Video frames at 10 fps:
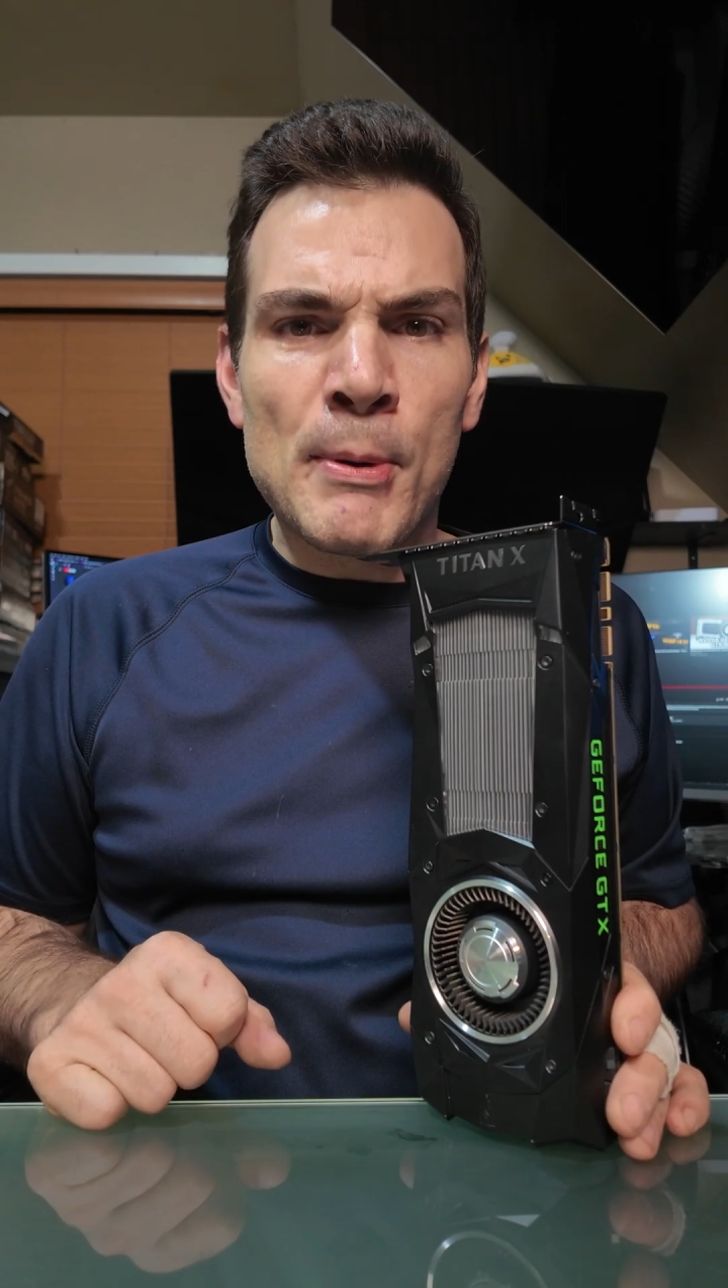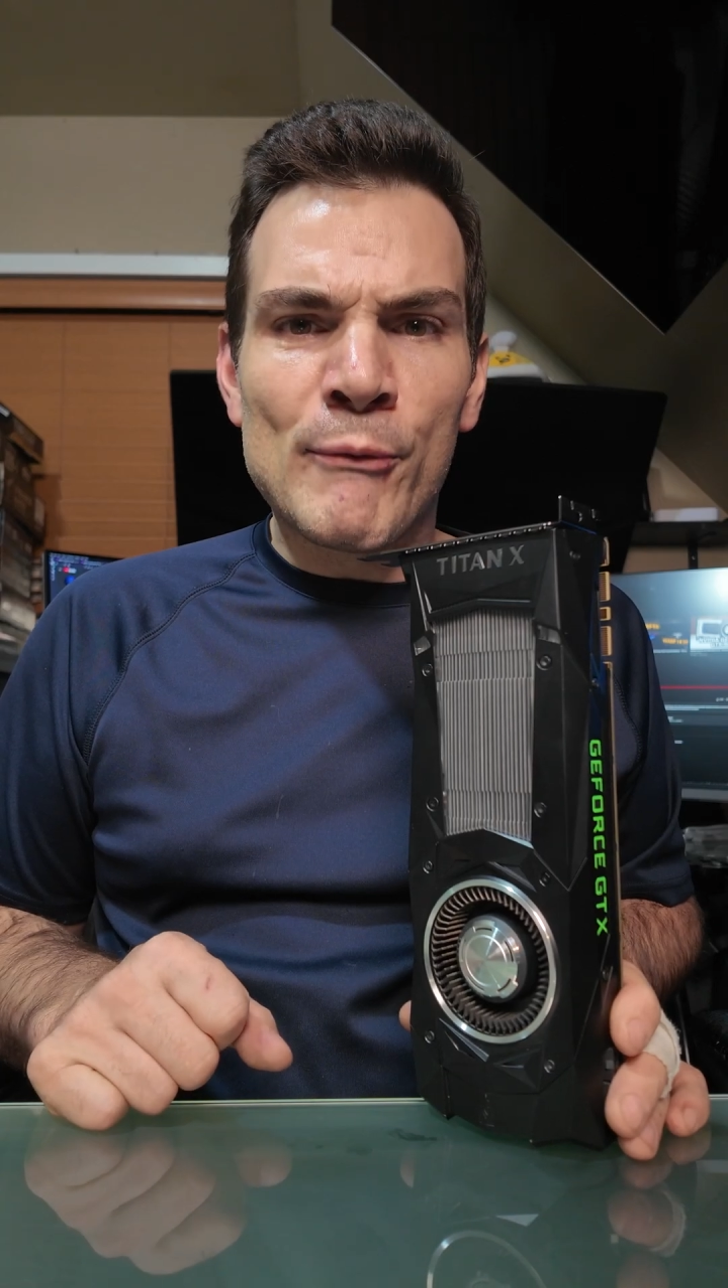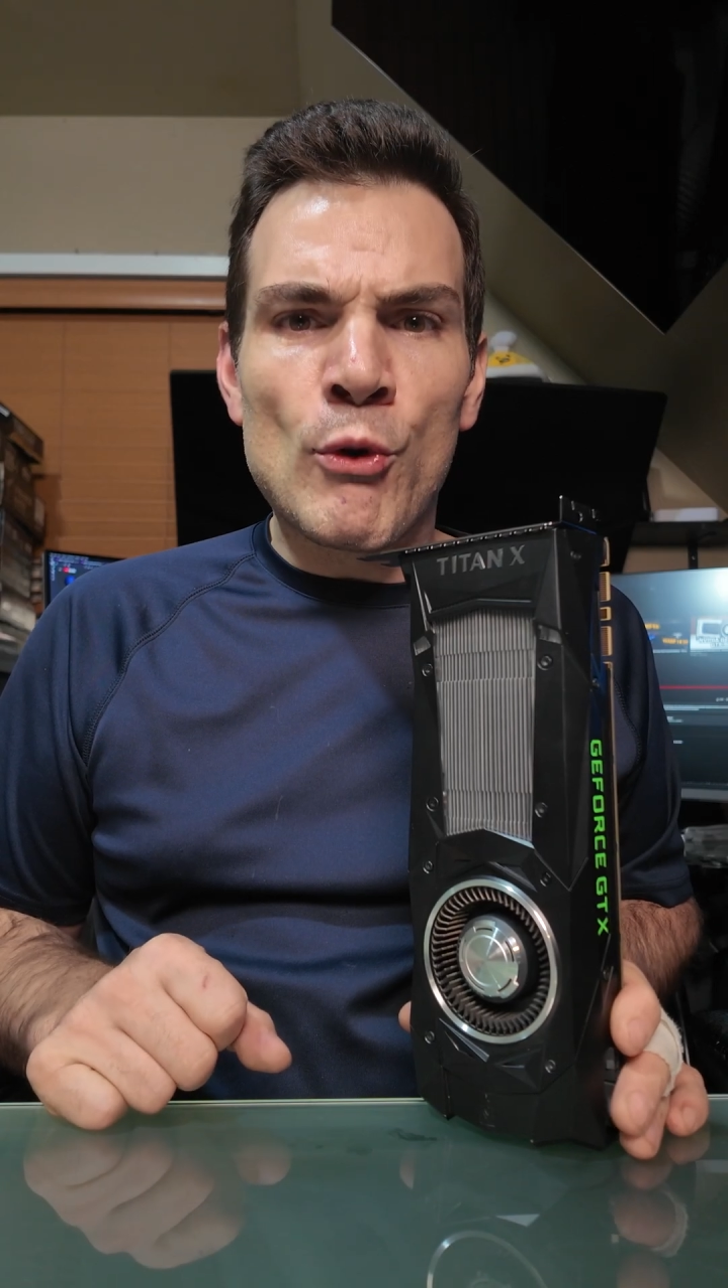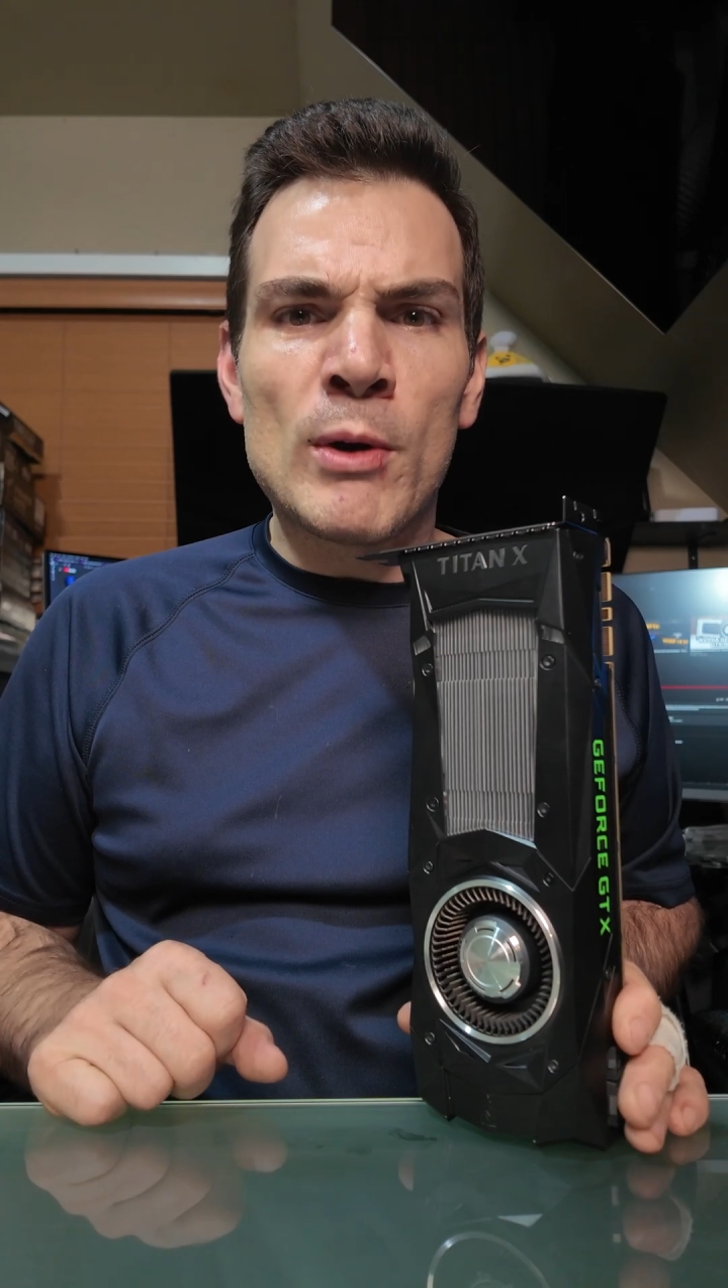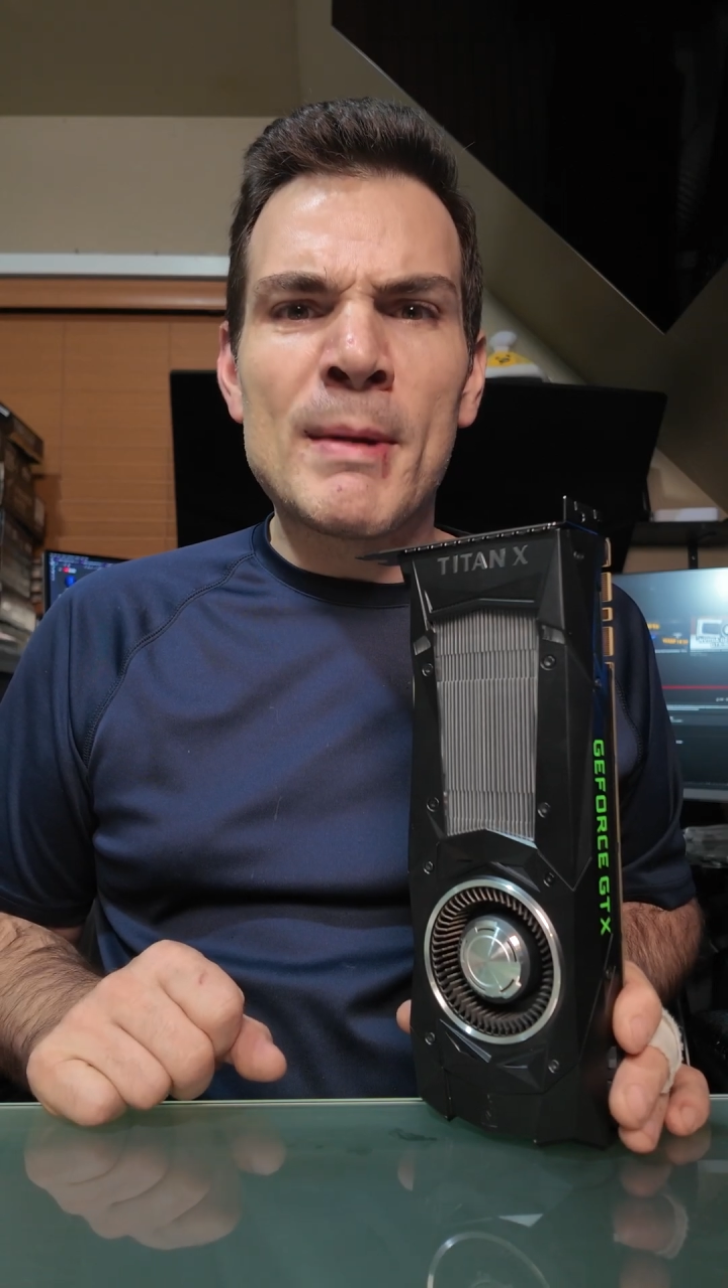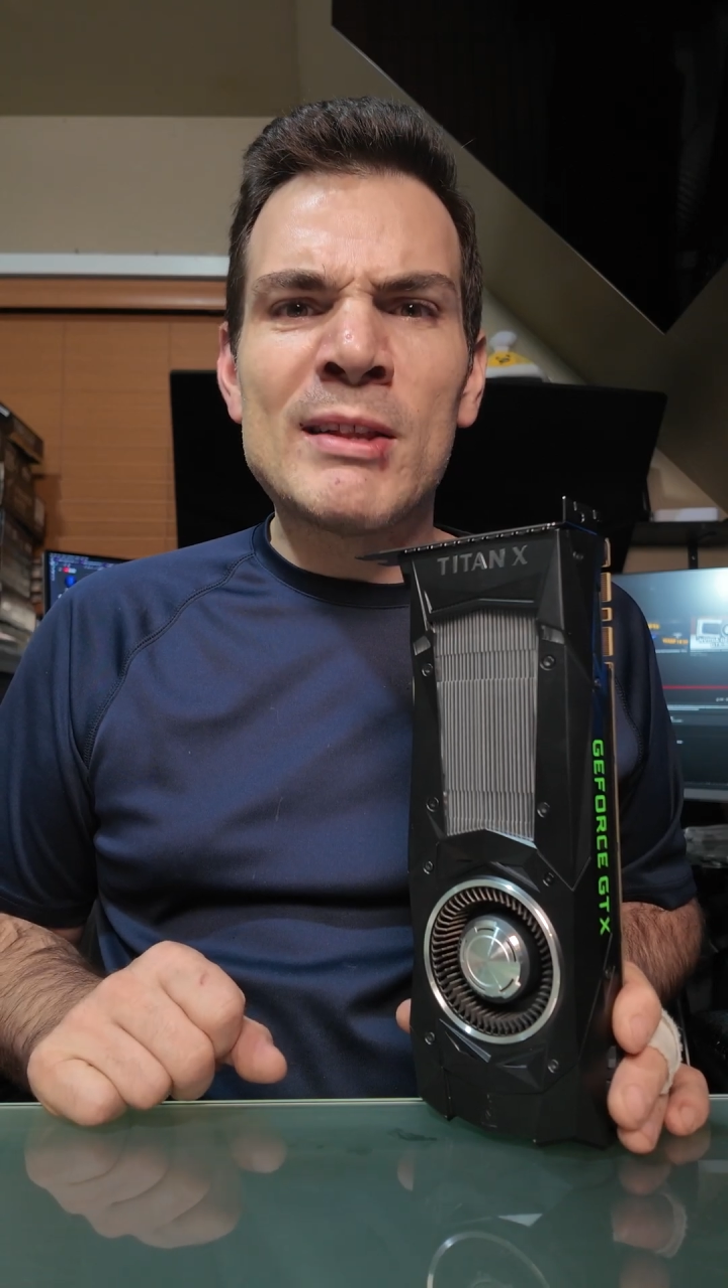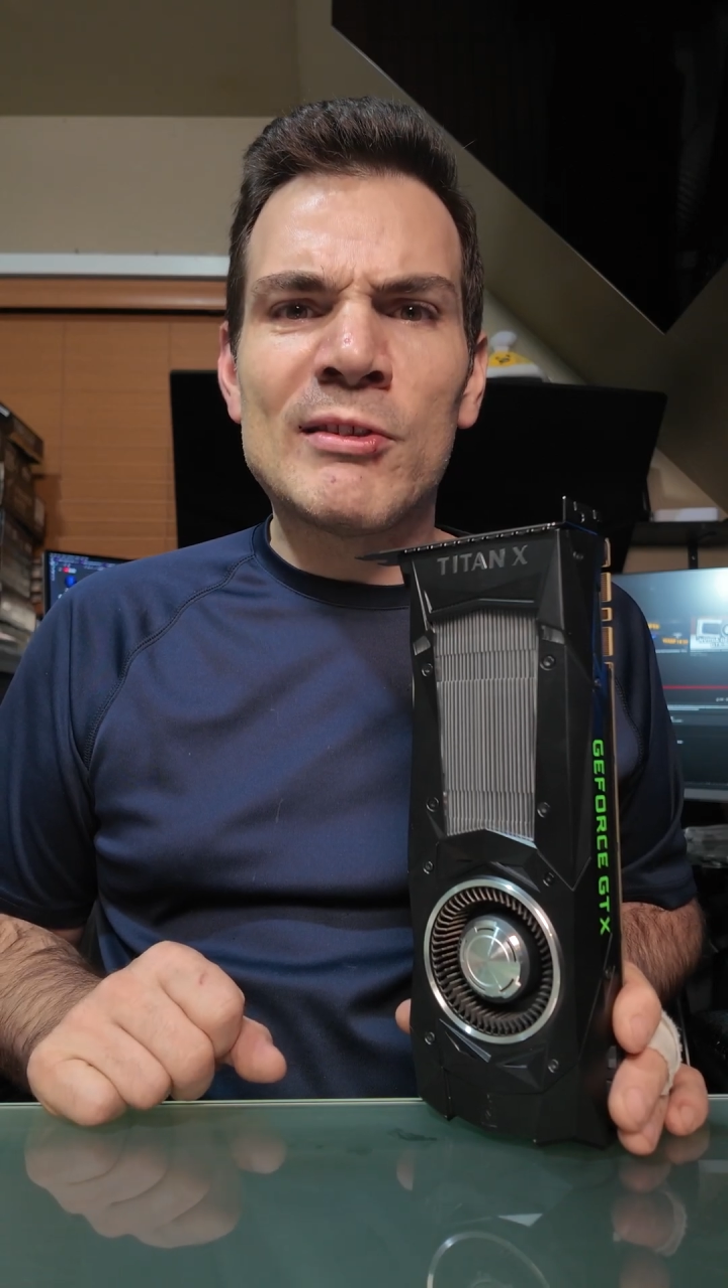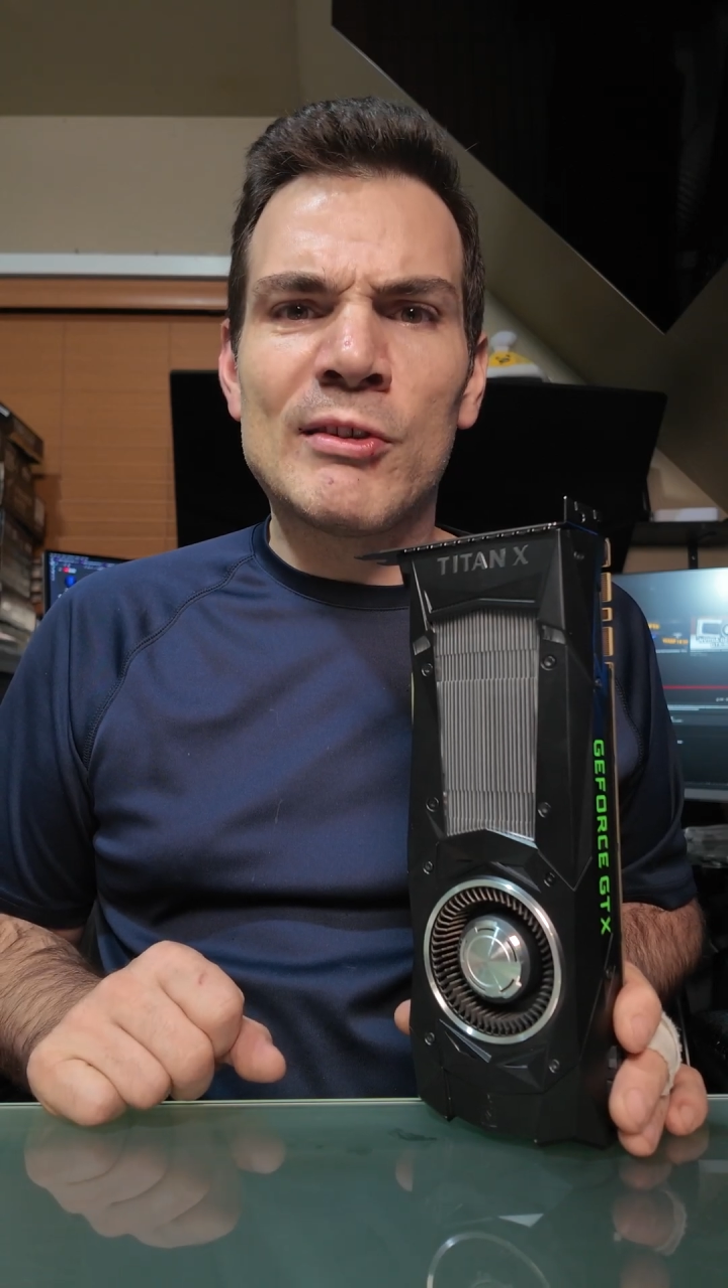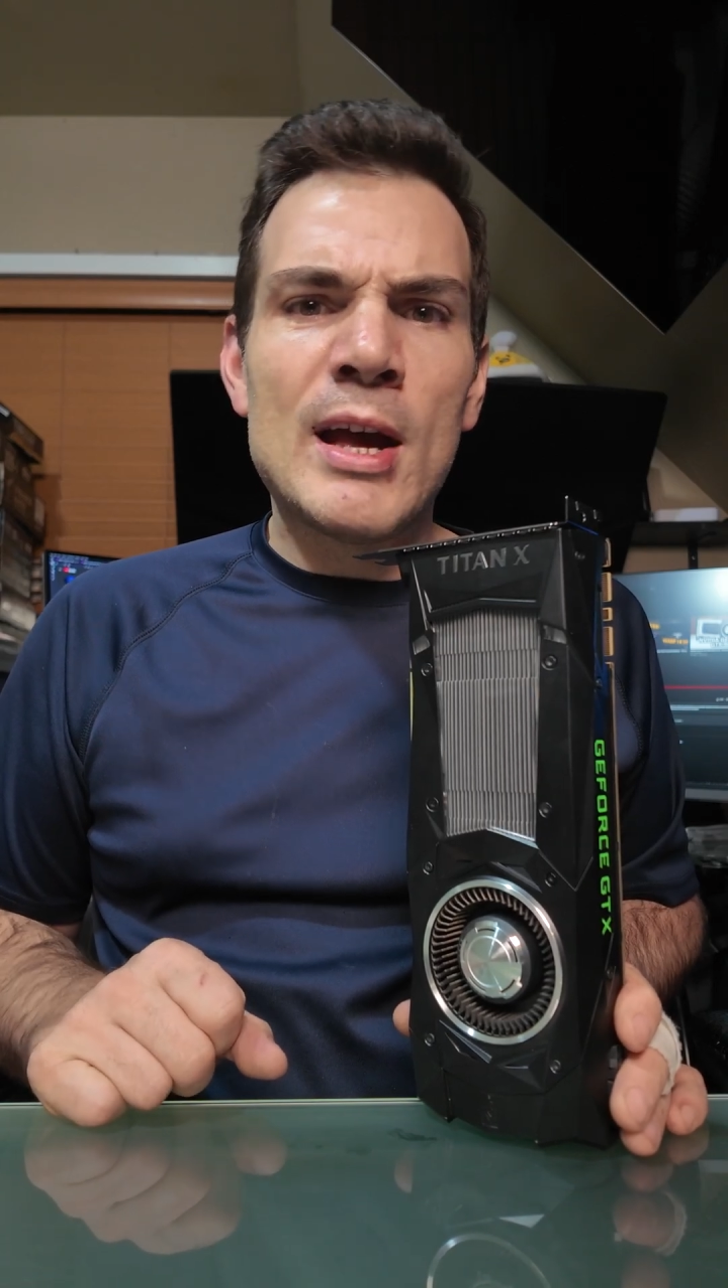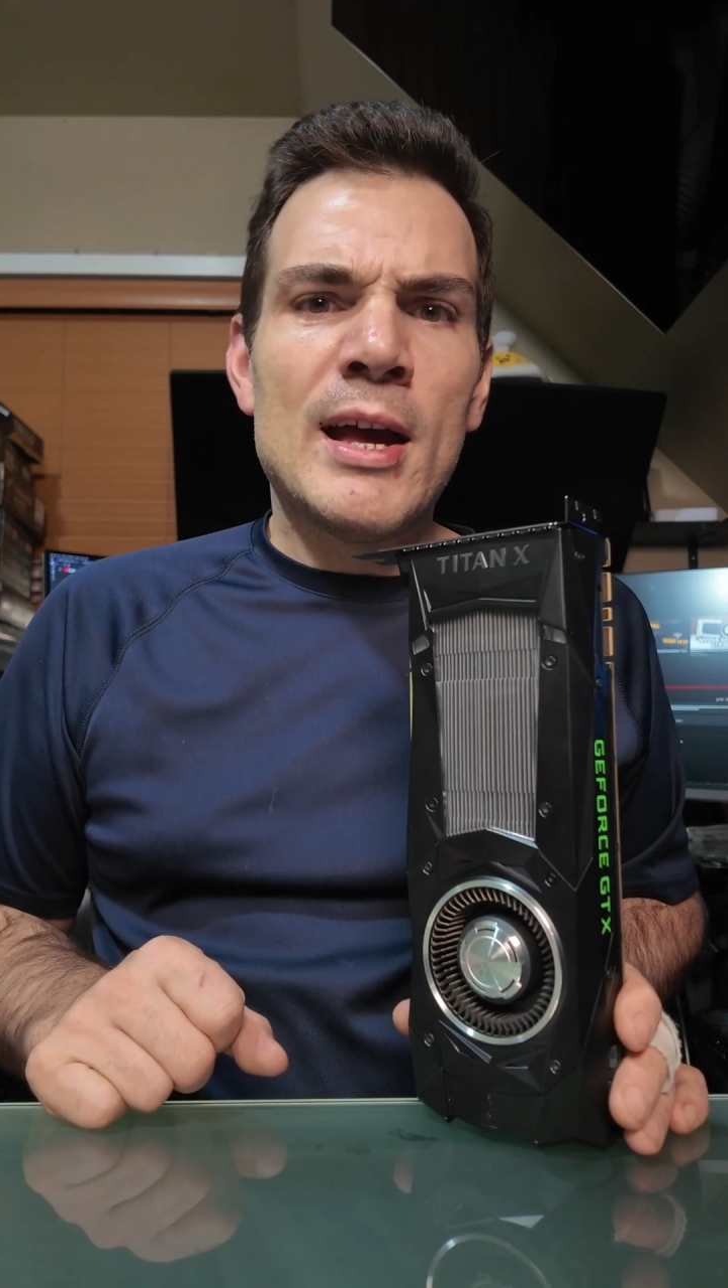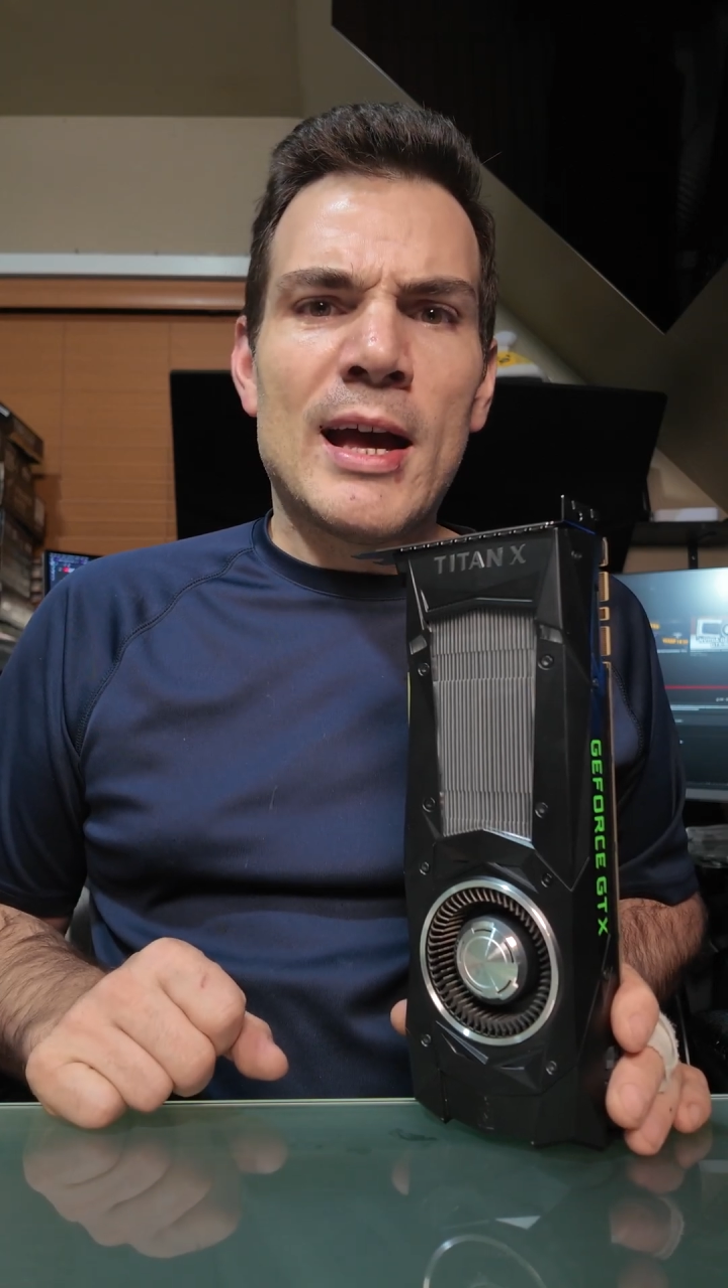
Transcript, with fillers: performance,